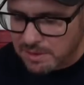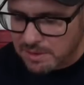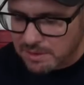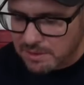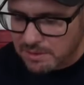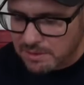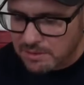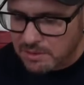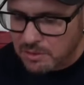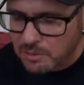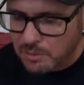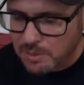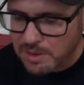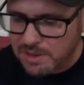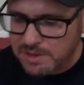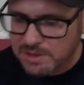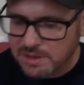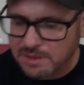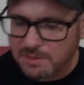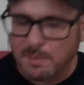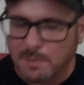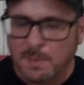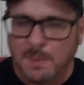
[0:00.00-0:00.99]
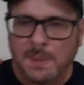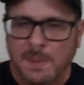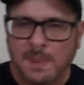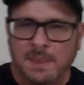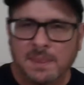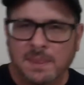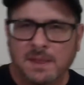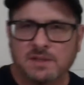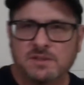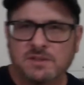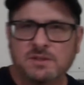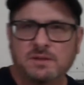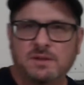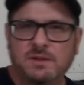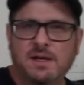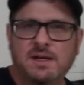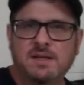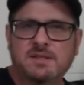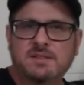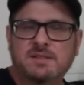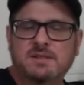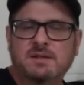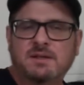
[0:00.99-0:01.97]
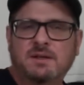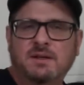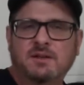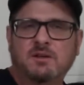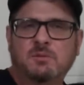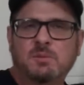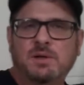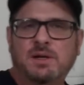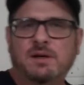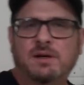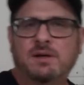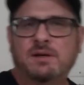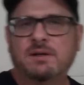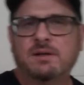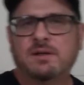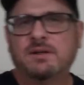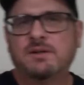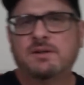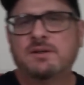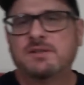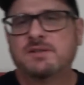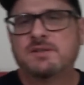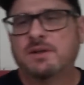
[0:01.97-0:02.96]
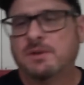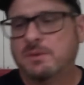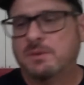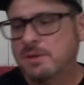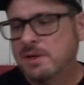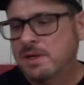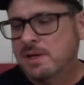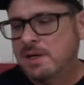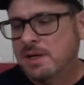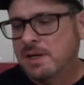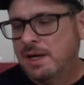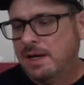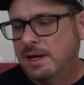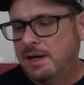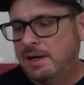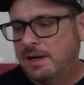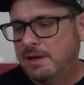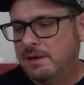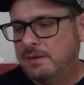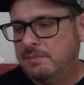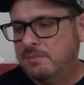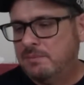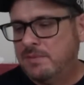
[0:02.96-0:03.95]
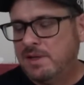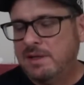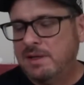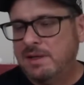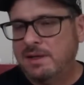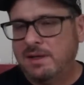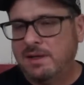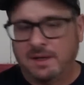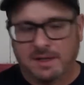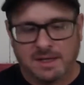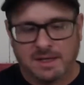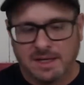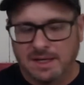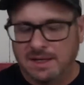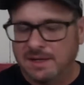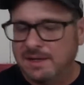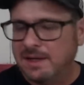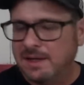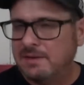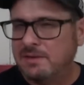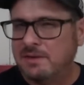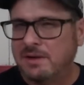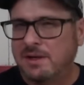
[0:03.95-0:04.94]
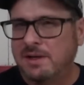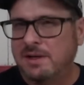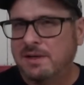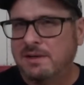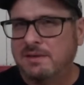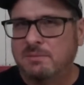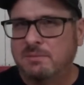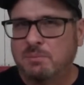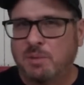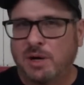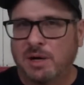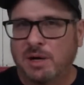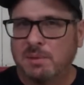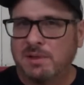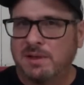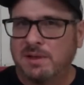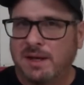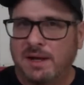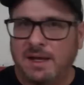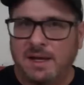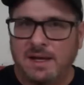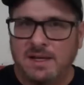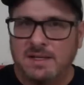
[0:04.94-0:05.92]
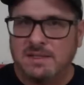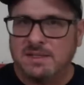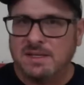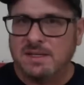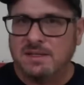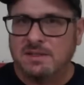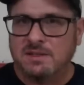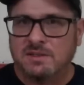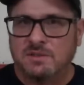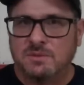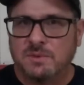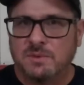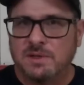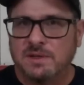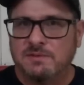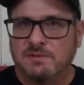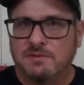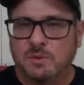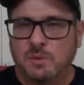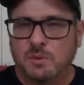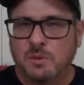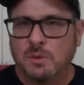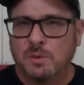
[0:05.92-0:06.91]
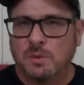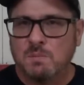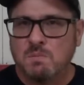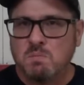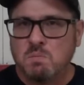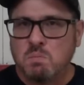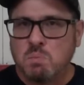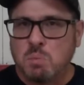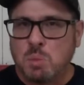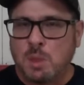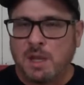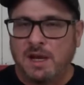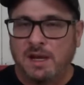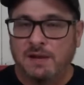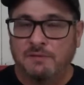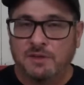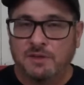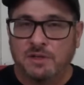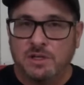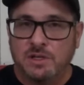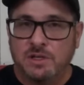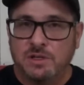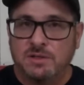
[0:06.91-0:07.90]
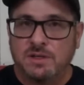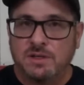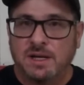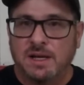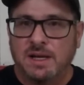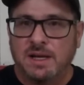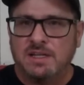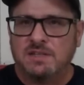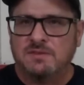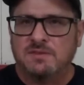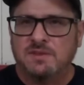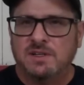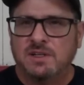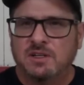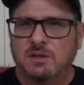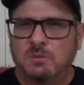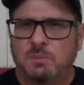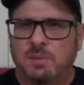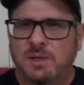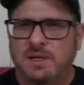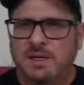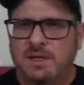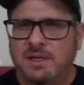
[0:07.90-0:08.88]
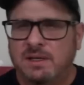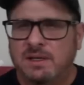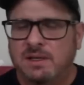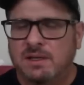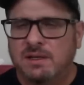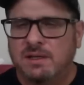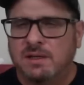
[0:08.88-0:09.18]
your question that you'd asked a little bit earlier. So, uh, again, that uh, probably that 18 to 24. If you're using HVLP,